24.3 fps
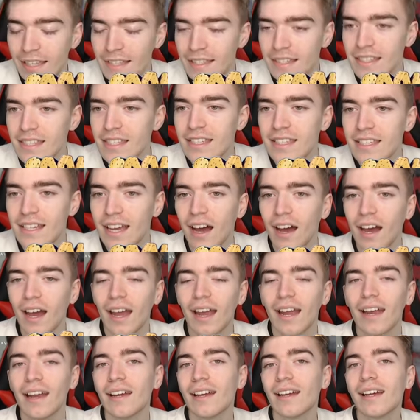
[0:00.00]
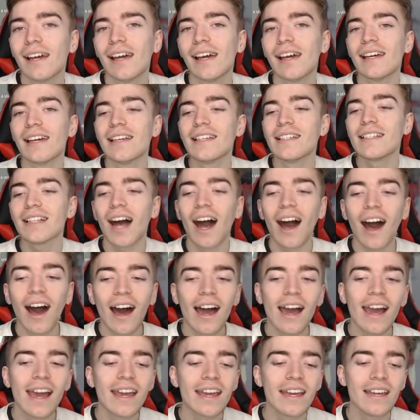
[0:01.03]
into the sky as
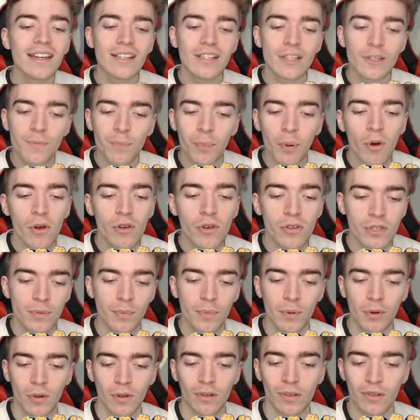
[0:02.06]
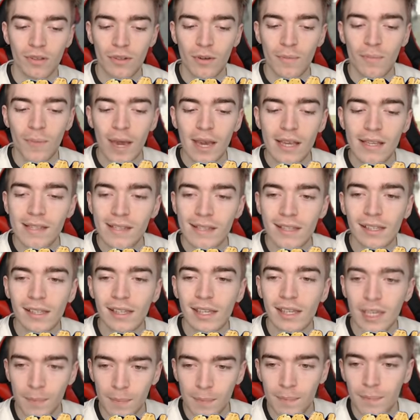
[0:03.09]
high as possible. You're
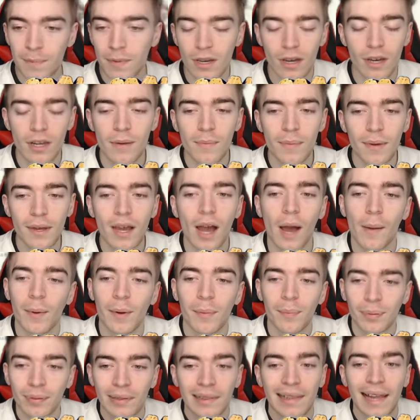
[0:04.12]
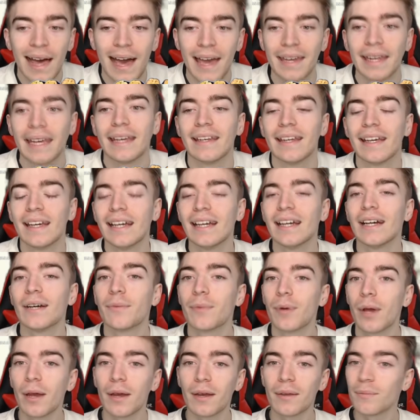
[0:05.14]
basically gonna become a planet.
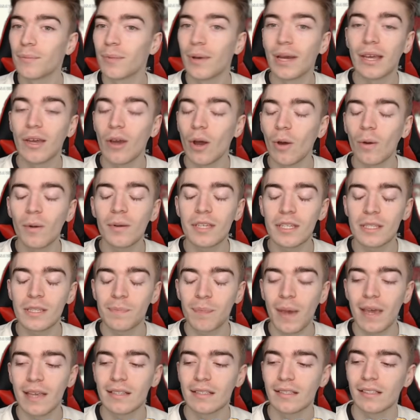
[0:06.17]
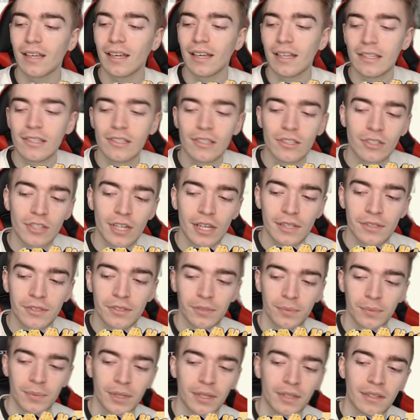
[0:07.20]
We're, we're going to space, ladies and
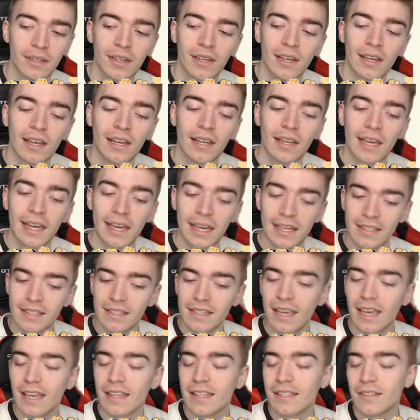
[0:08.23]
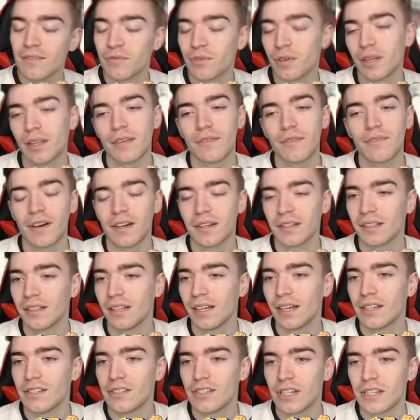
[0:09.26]
gentlemen. It's, it's a really fun
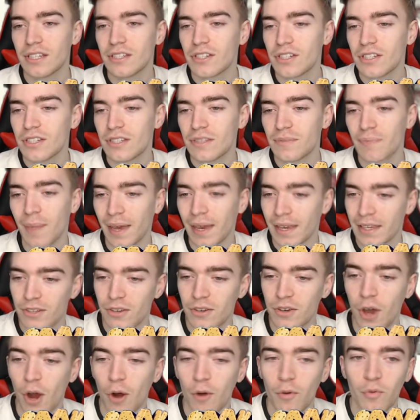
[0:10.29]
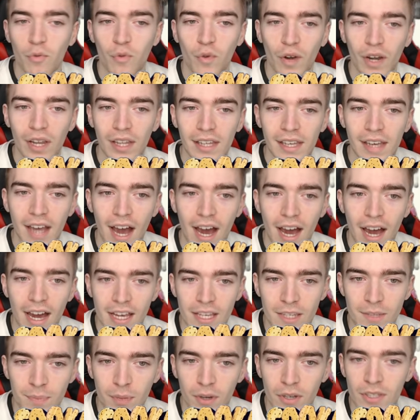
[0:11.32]
glitch. It just makes you go really high
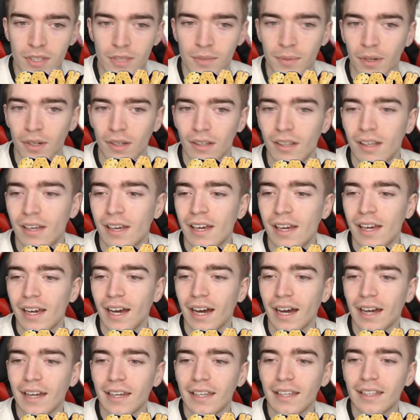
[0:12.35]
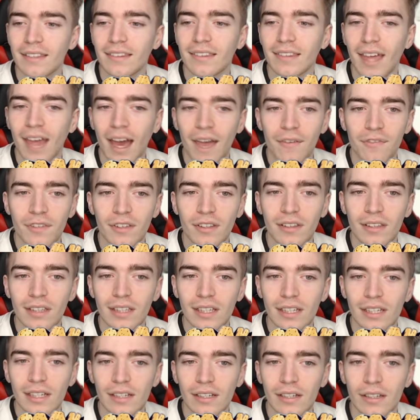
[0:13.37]
as possible and it
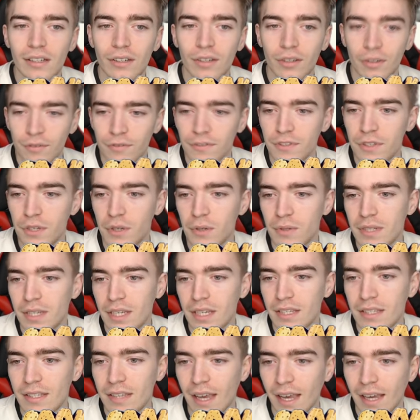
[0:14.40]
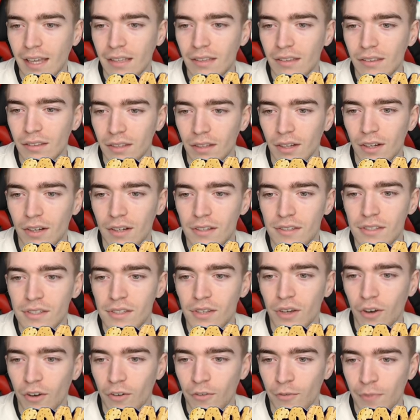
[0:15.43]
definitely confuses a lot
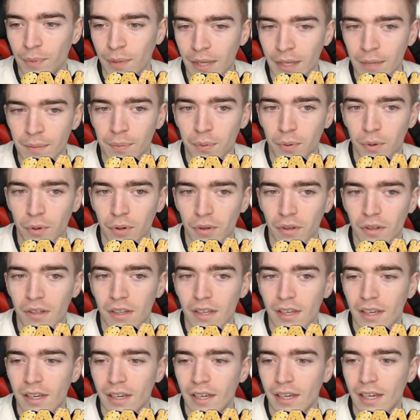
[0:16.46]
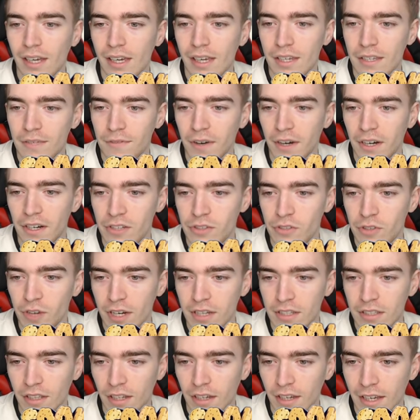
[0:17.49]
of people. It is very
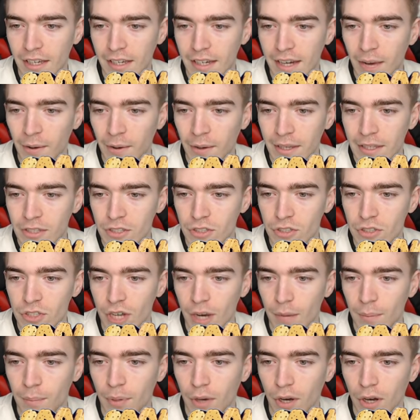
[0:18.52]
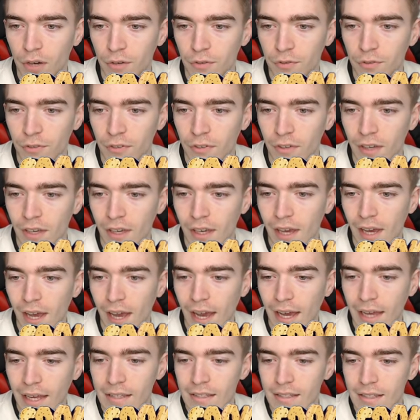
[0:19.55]
strange. Look, and now I can just jump off.
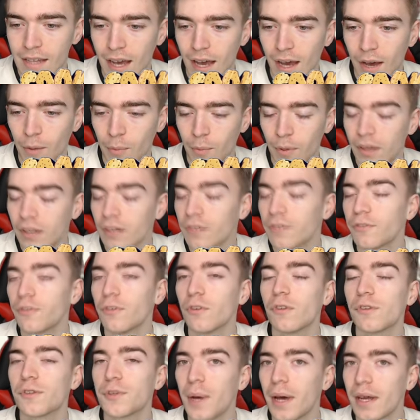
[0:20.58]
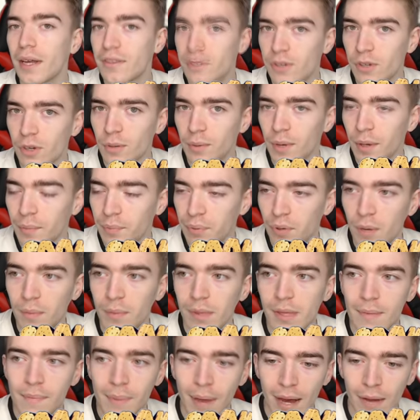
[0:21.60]
And uh, we're going to fall to our doom and
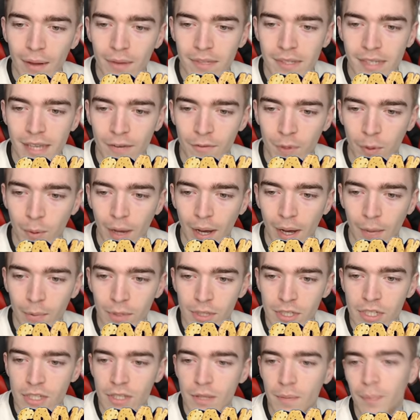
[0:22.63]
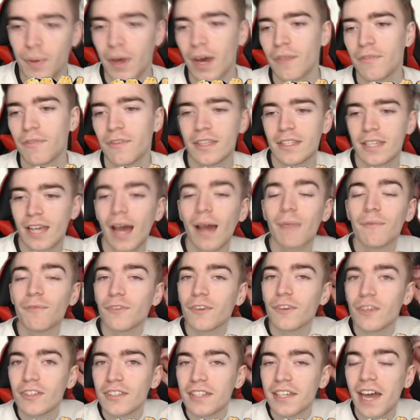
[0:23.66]
probably bounce everywhere, which is the perfect time
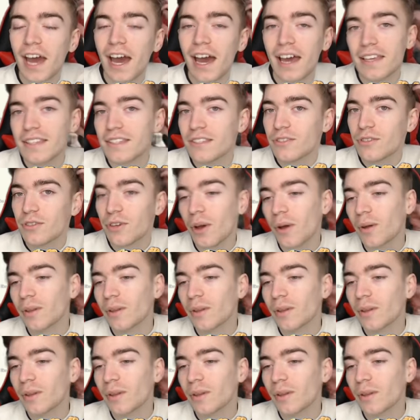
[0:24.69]
for you guys to